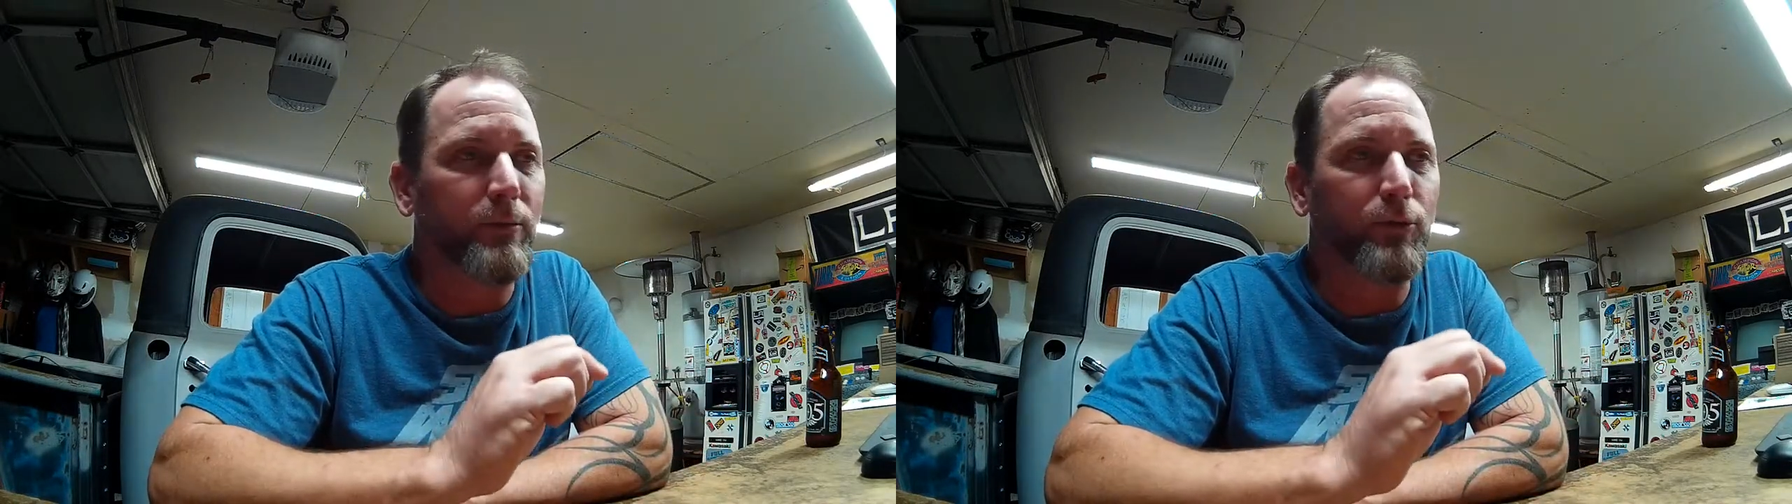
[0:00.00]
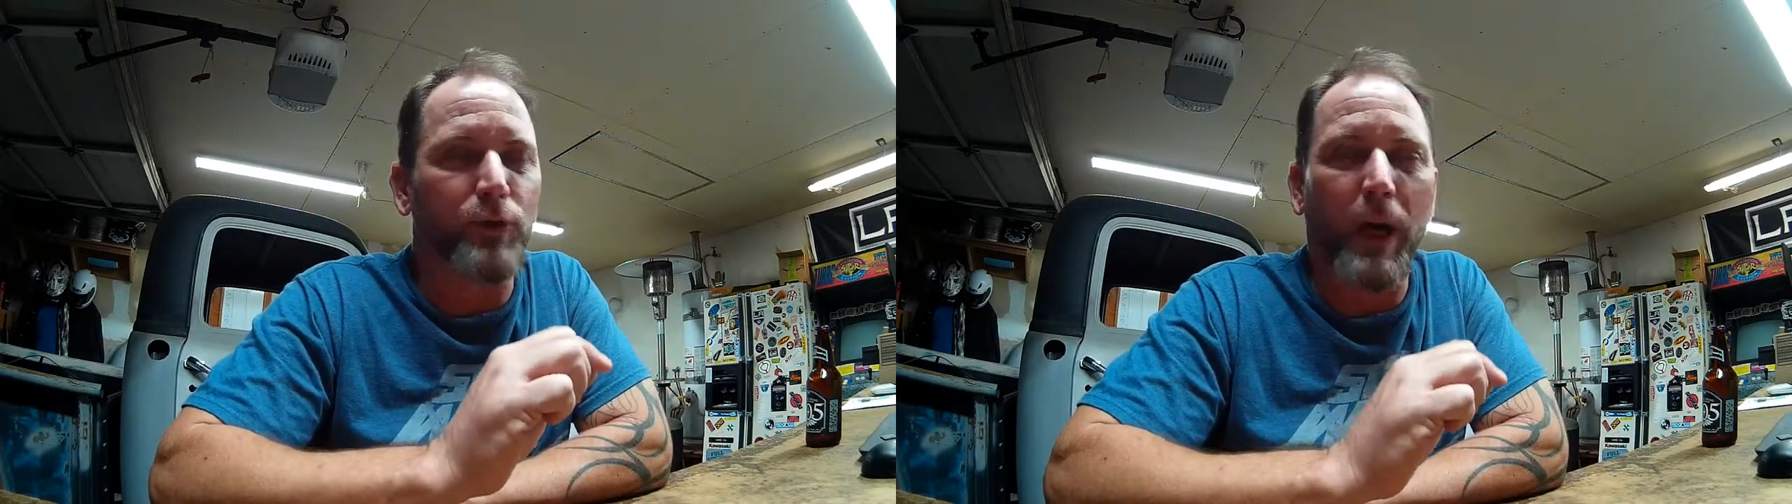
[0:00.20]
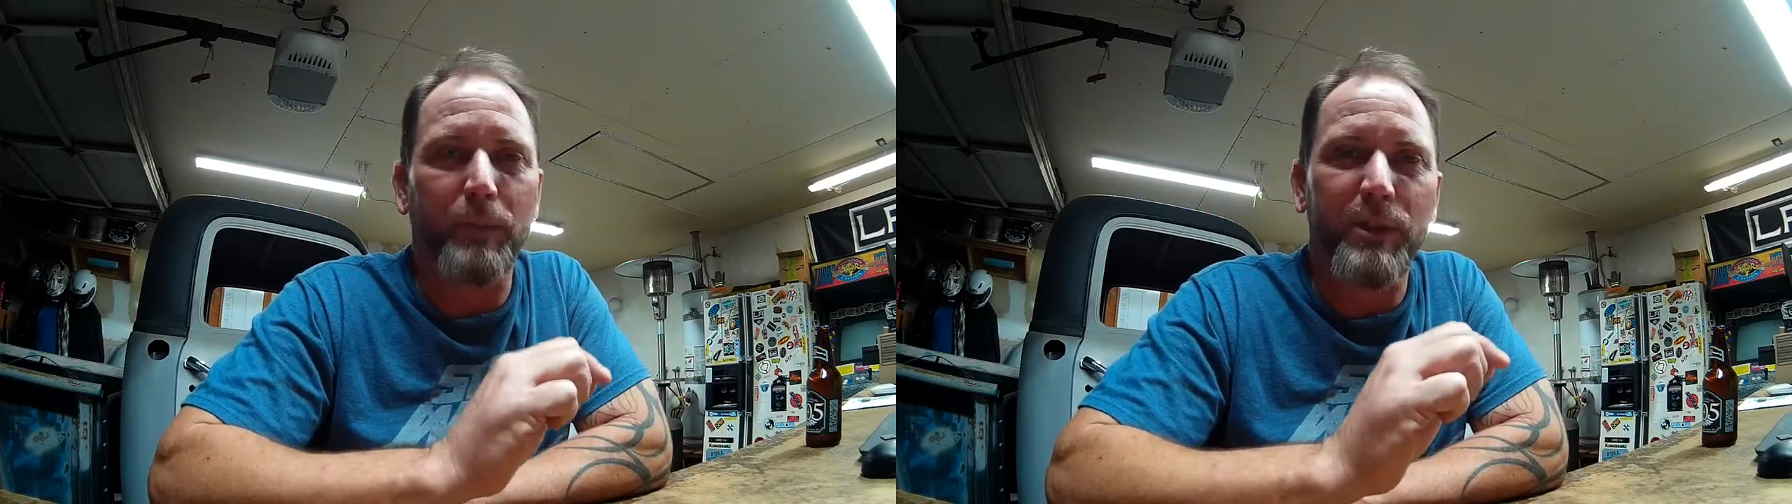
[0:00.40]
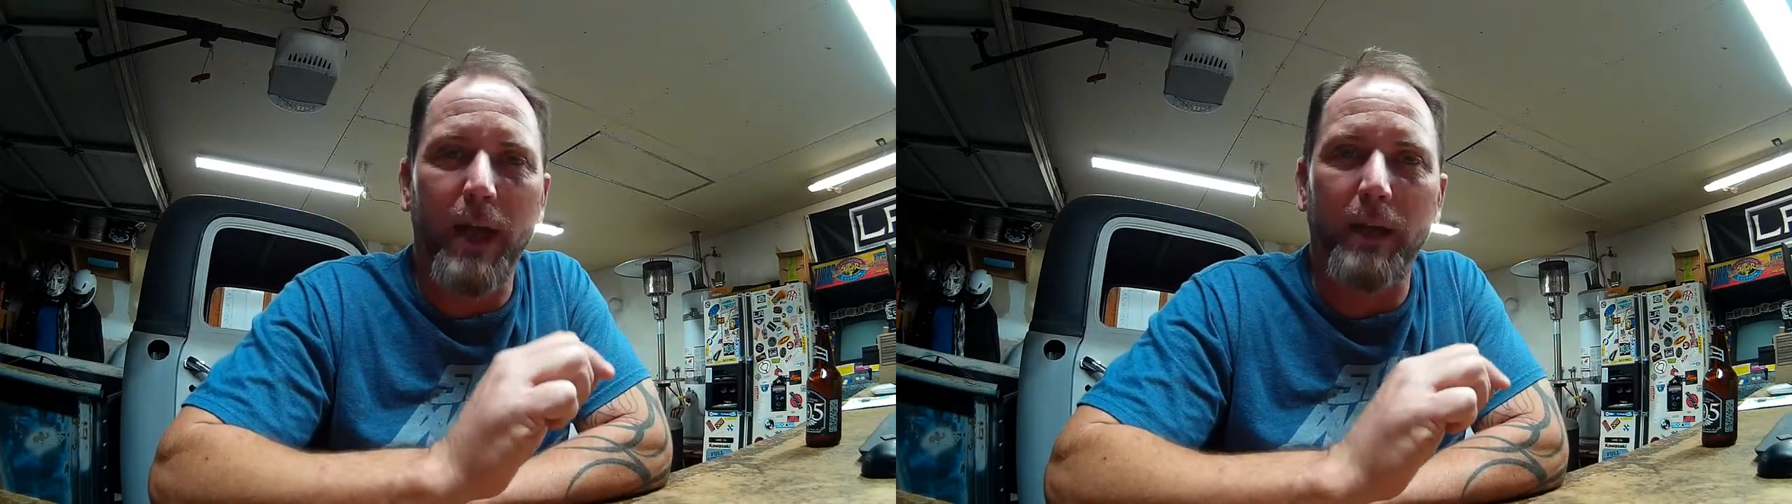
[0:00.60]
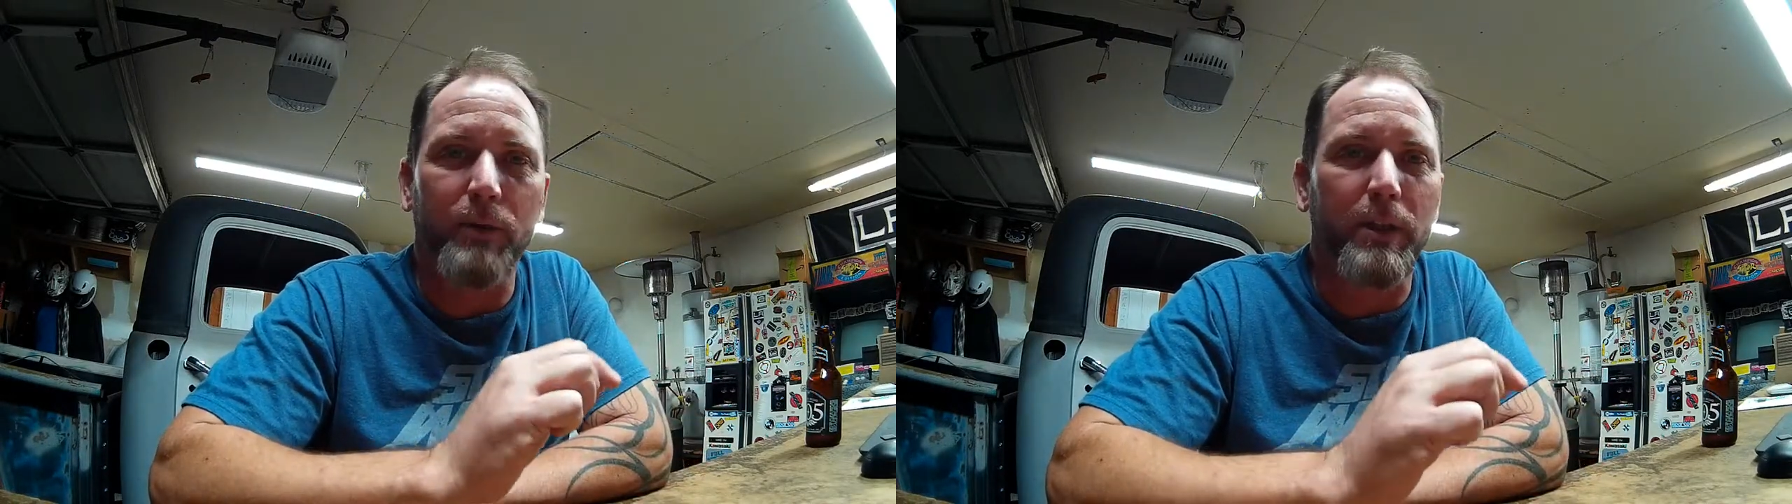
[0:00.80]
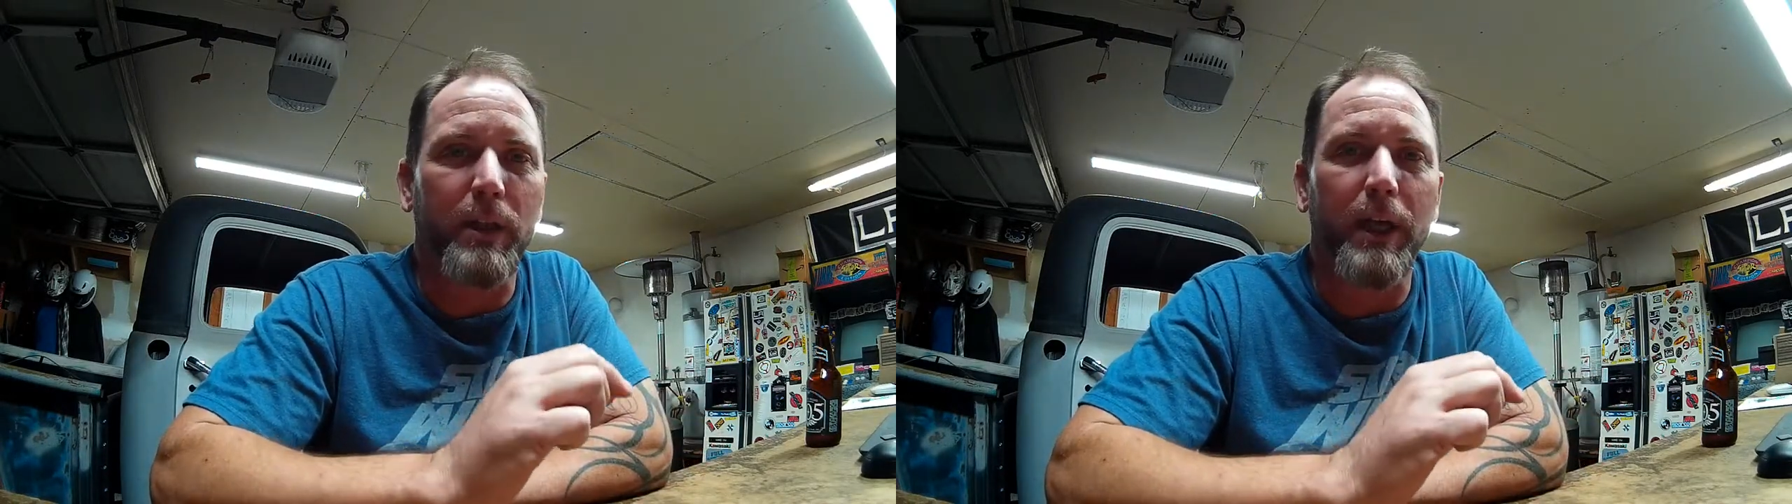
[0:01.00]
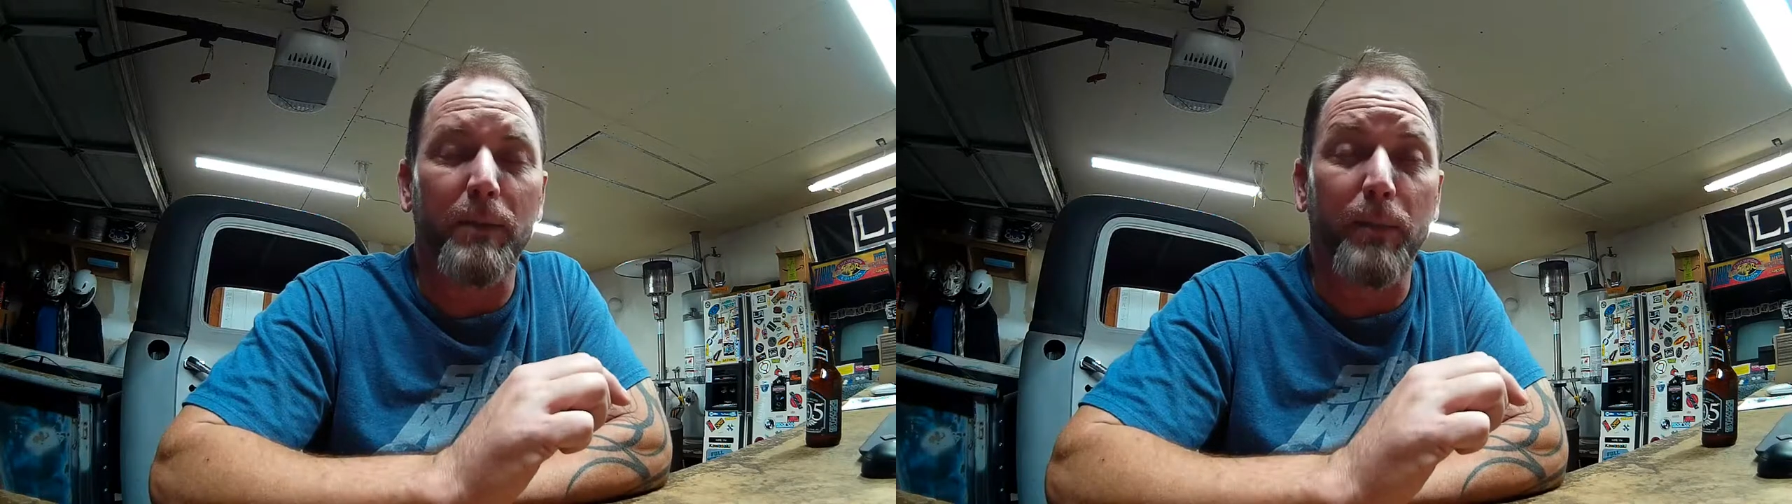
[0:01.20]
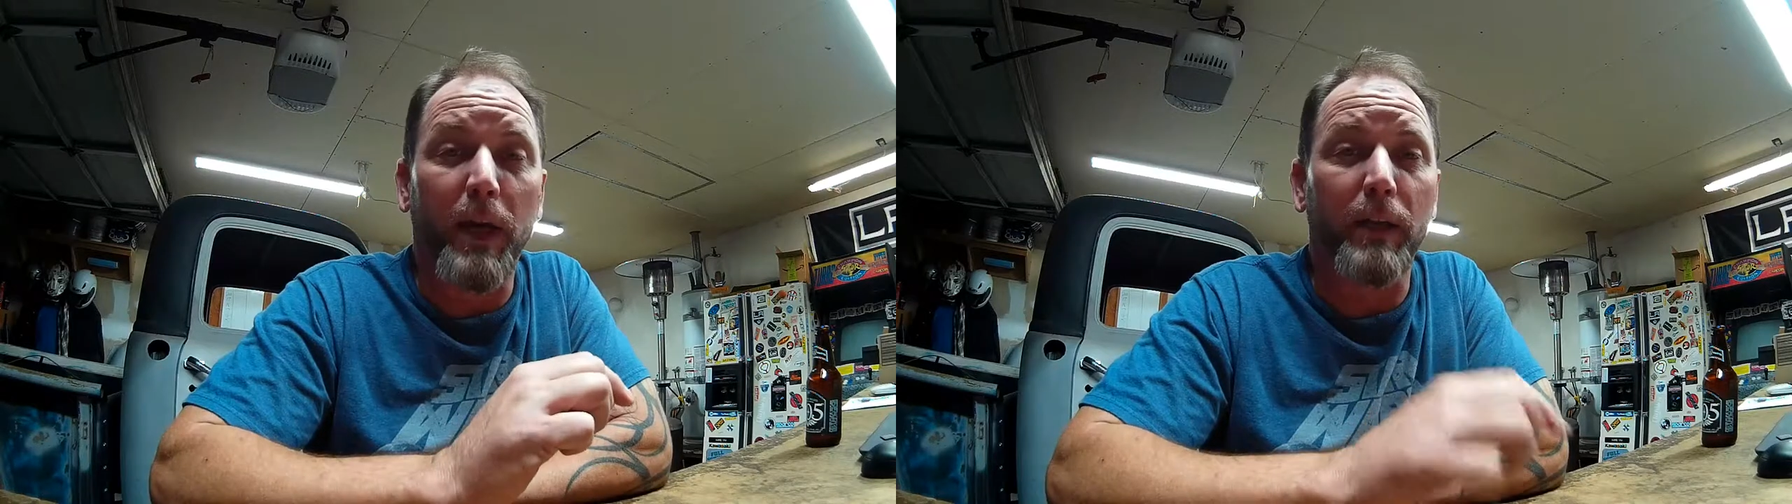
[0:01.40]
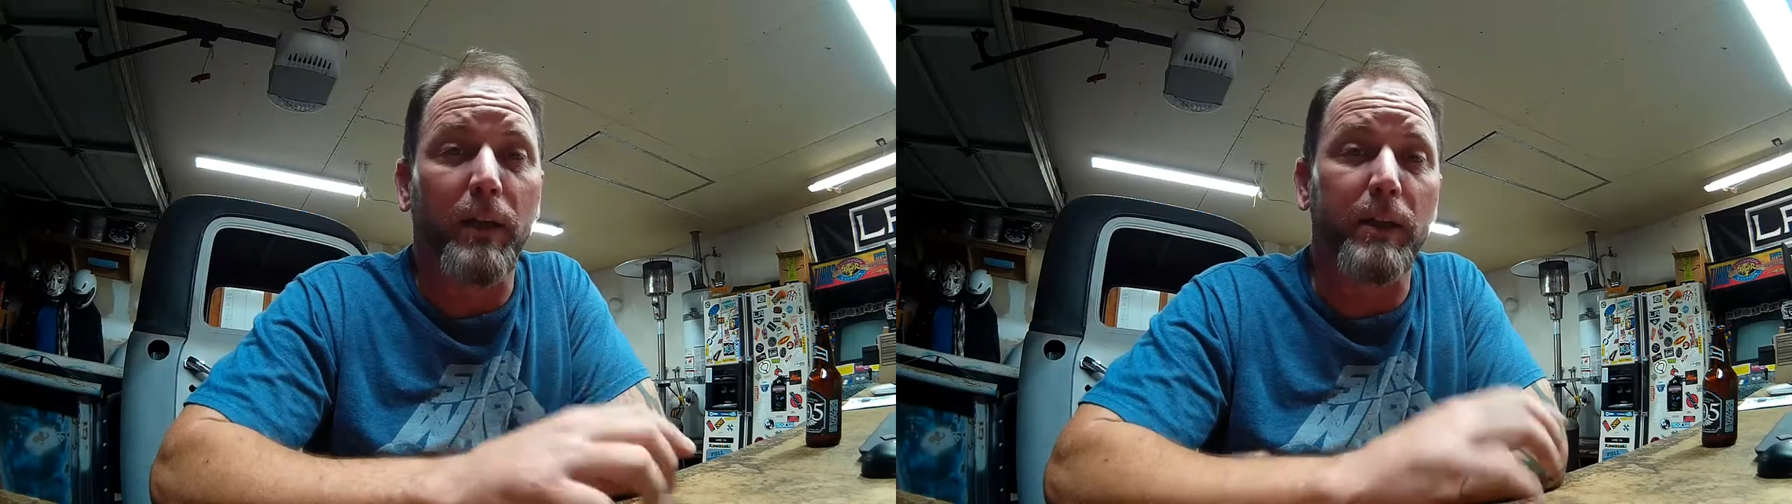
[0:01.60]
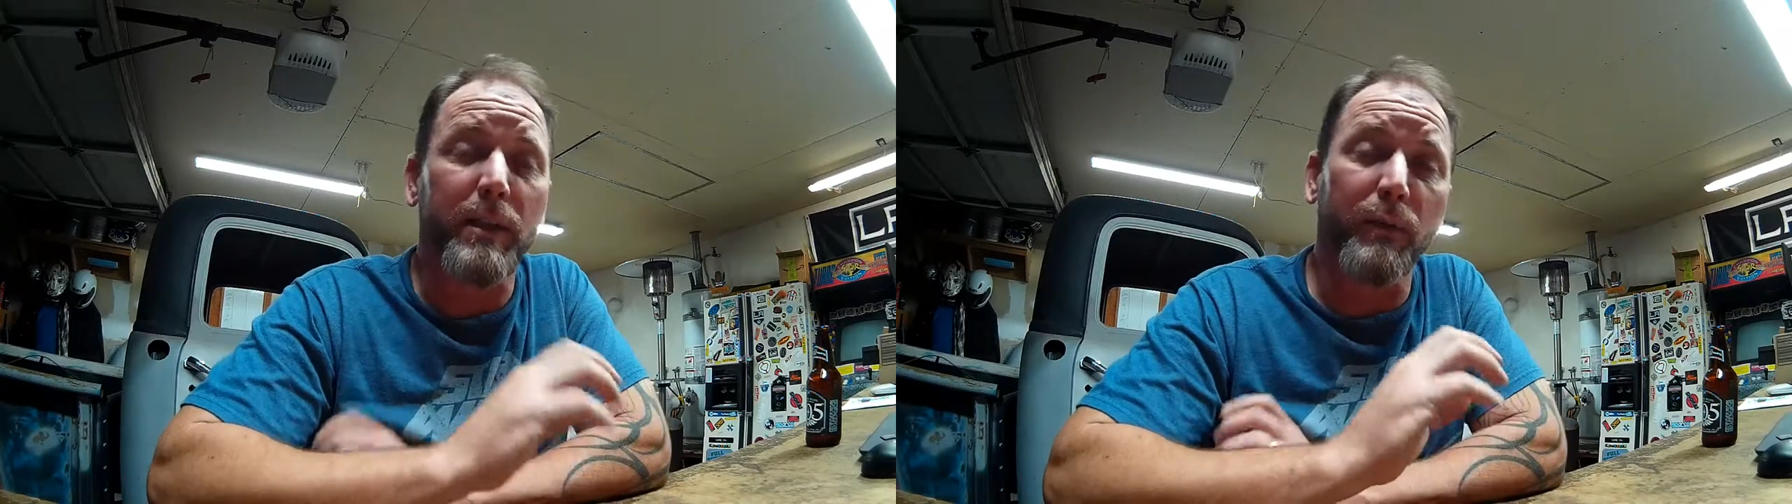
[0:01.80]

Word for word: drop shadows on any of the body lines.